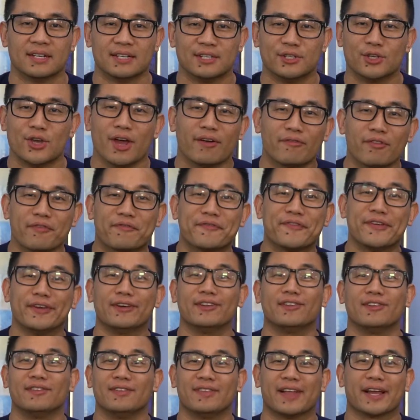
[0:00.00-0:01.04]
Do you ever
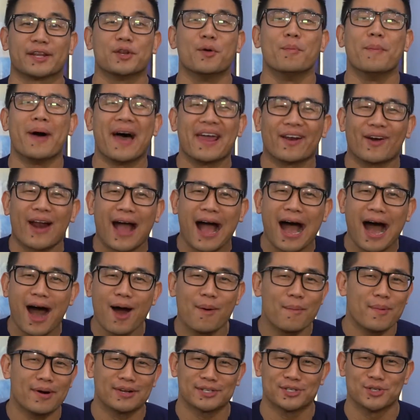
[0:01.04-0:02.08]
feel like no matter how
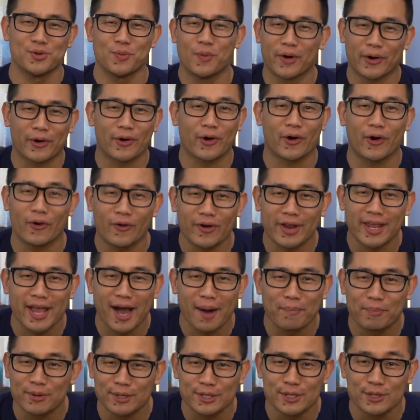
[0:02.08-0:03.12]
much you want to hurry
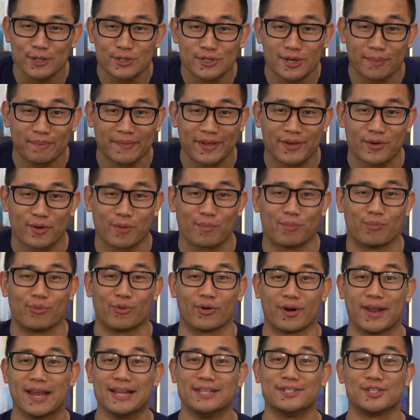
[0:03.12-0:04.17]
up or do something, your
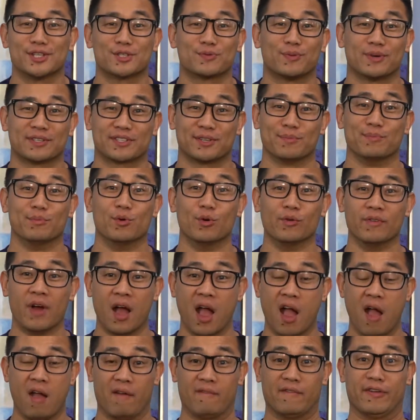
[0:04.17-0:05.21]
brain just wants to move
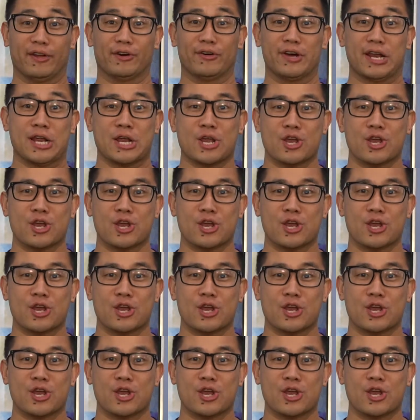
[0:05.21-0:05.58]
very